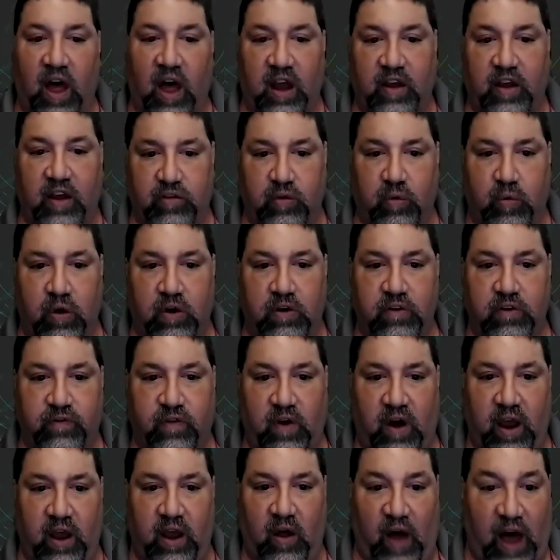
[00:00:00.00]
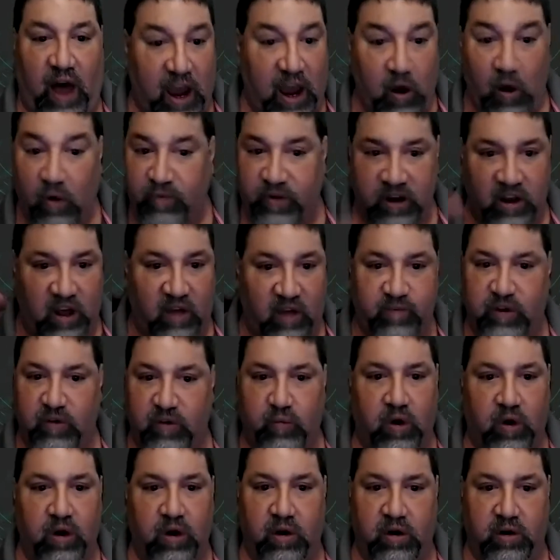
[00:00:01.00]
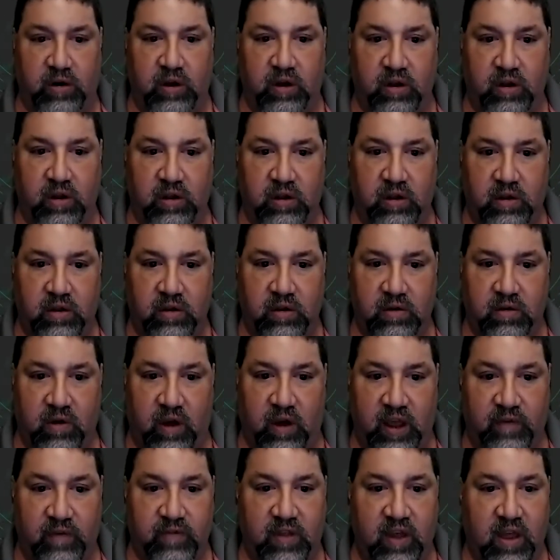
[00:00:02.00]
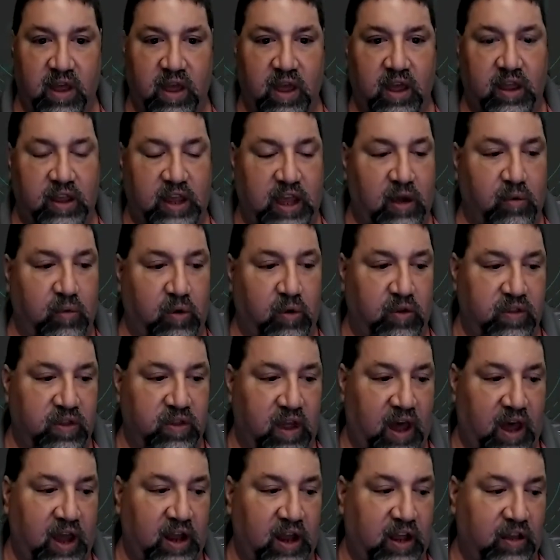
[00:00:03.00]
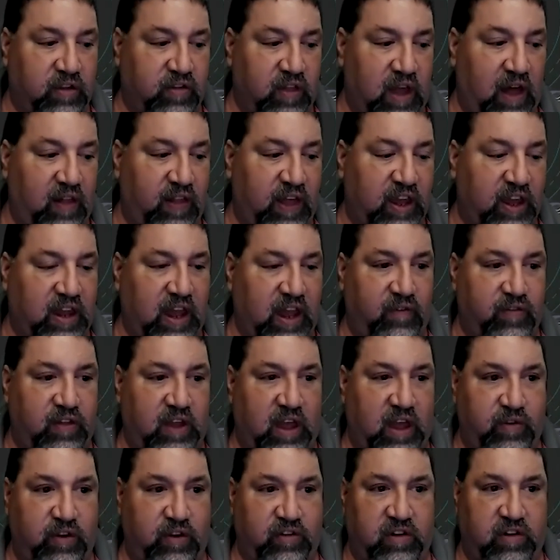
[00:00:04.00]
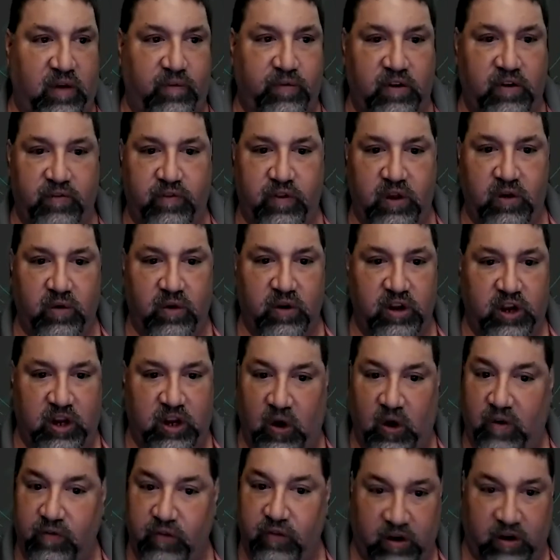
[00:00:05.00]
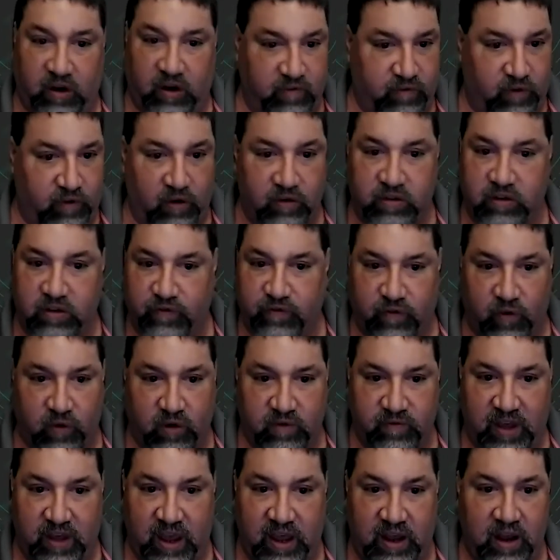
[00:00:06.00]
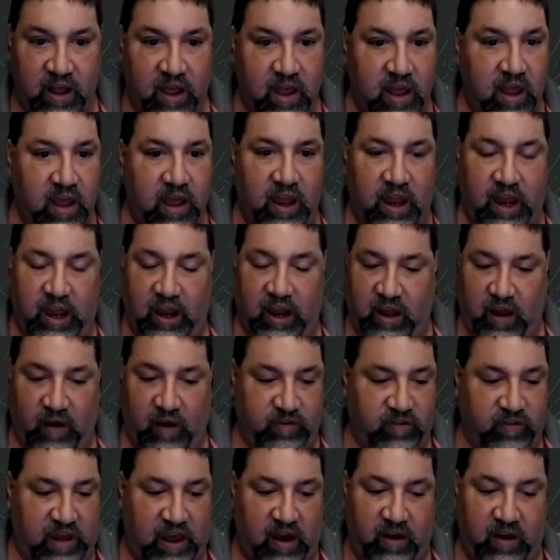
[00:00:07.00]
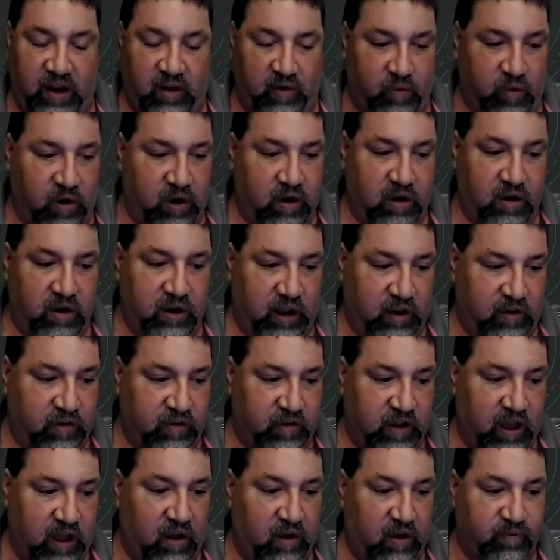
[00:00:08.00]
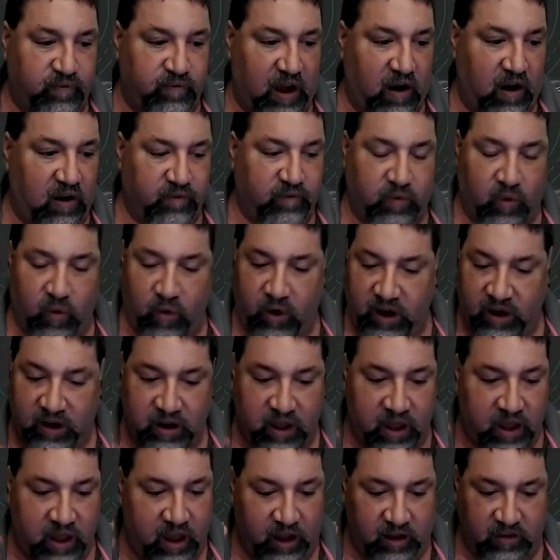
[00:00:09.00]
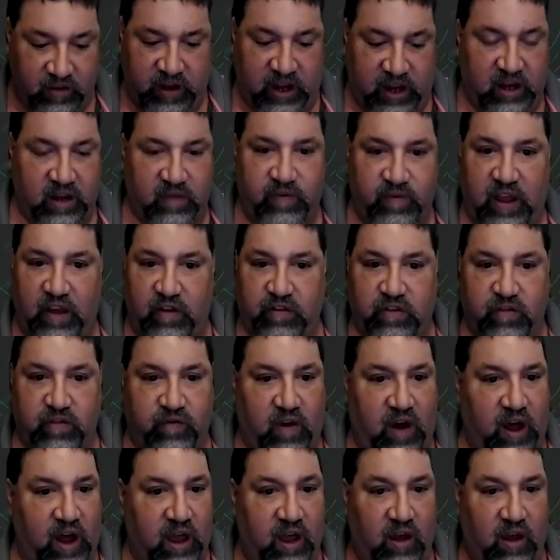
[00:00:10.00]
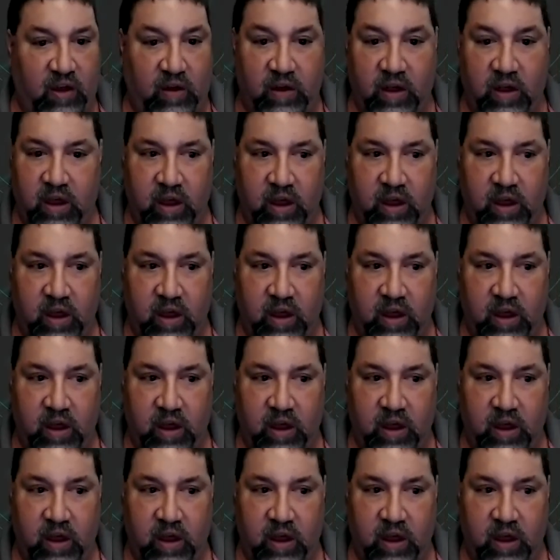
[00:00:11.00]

as a Word file. I open up in Word, right? It will not, it's not like you have to have a separate viewer. You don't have to convert the format. It comes out in Word, Excel, PowerPoint, a database file,